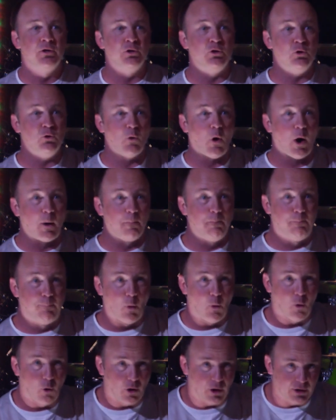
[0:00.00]
You are
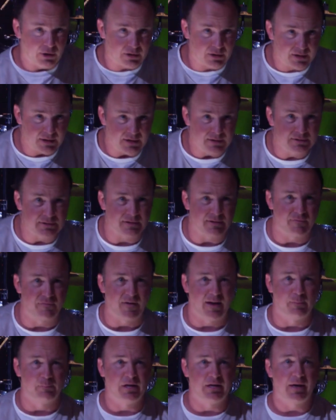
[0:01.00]
born into the
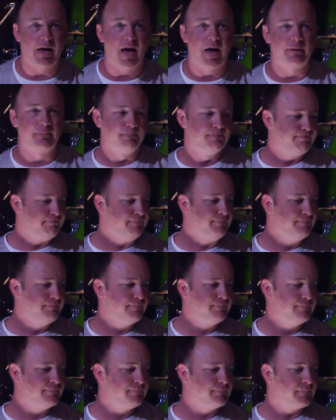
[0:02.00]
family of God.
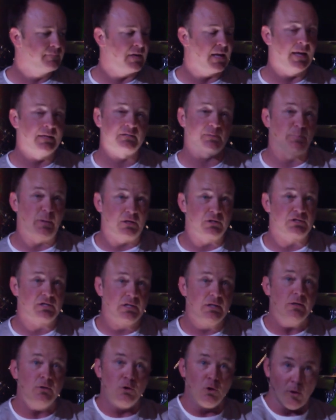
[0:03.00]
And
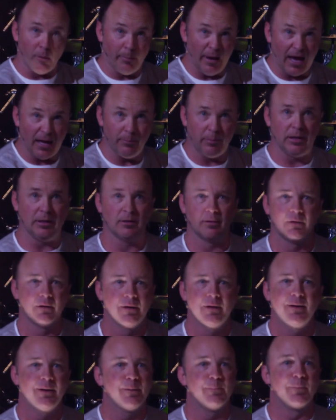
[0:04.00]
spiritually, you're a baby,
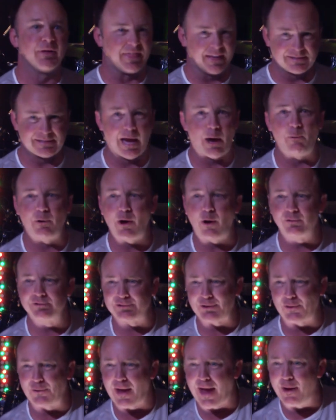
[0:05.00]
but that's how we all
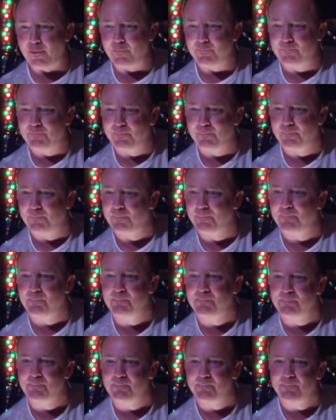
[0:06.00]
start out.
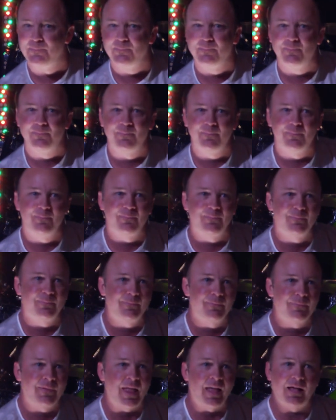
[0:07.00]

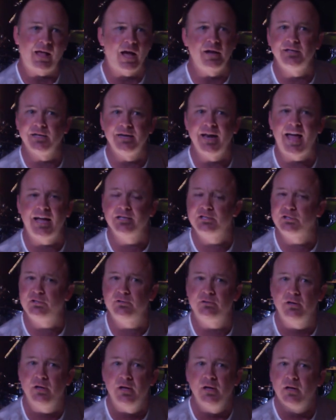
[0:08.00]
And God doesn't act,
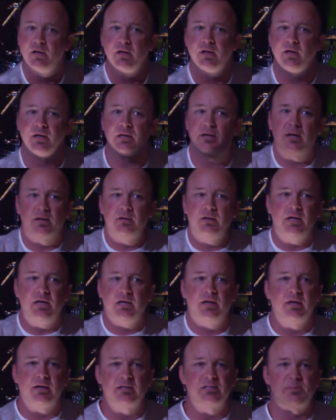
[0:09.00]
he
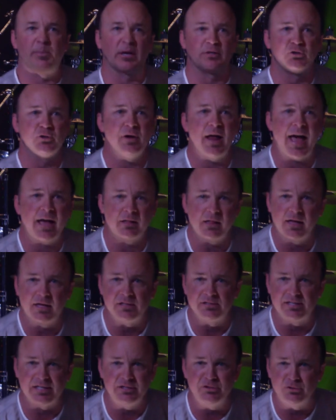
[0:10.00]
didn't expect you to act like a
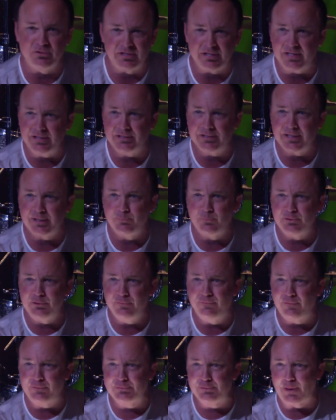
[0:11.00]
senior citizen when
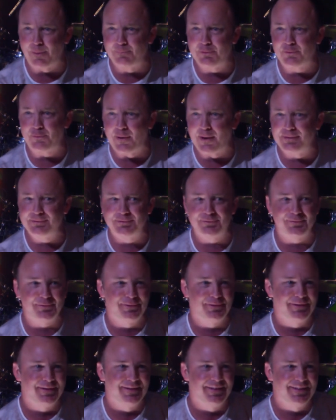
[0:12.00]
you first come to Christ,
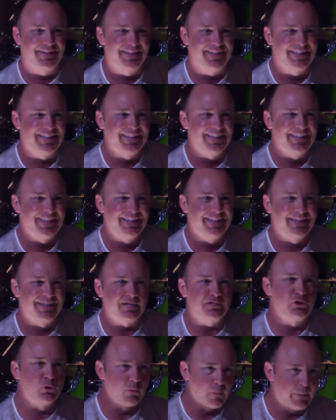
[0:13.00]

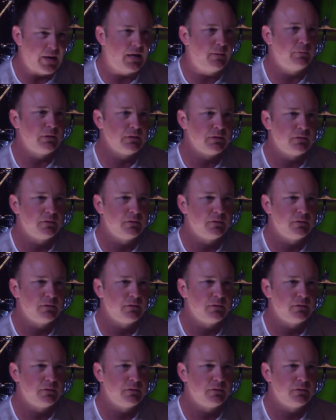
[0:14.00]
because you're a baby.